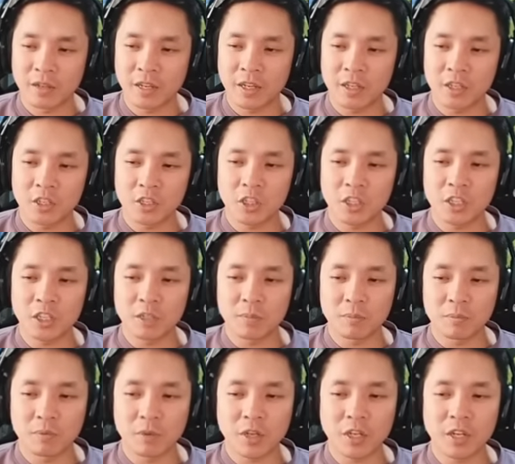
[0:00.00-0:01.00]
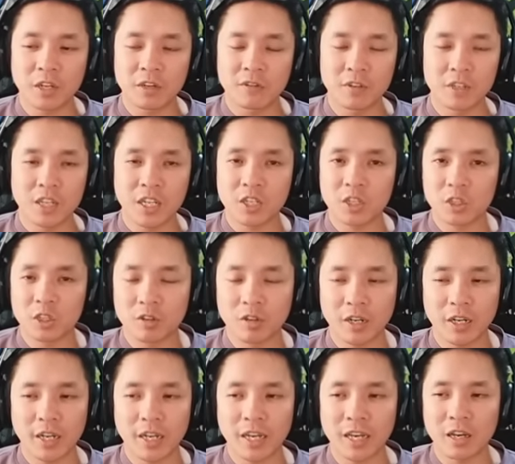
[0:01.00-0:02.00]
energy bricking of electric
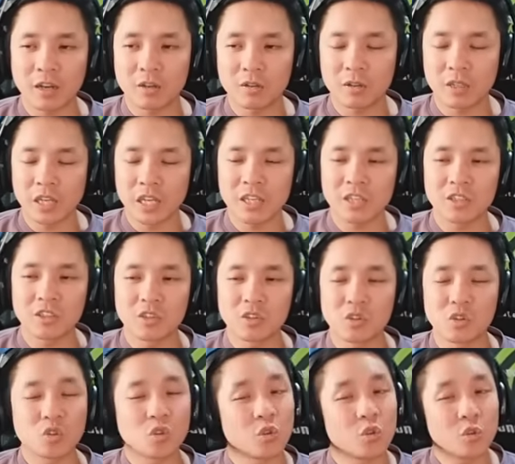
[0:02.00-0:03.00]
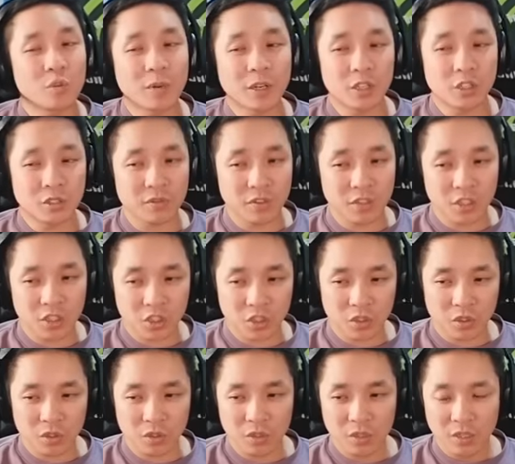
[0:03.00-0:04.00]
right now isn't too much of an
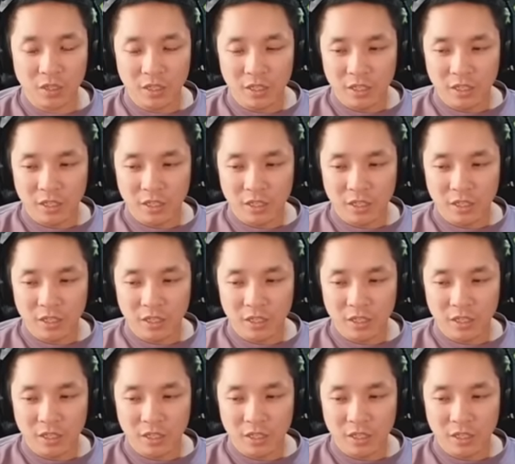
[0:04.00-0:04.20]
issue.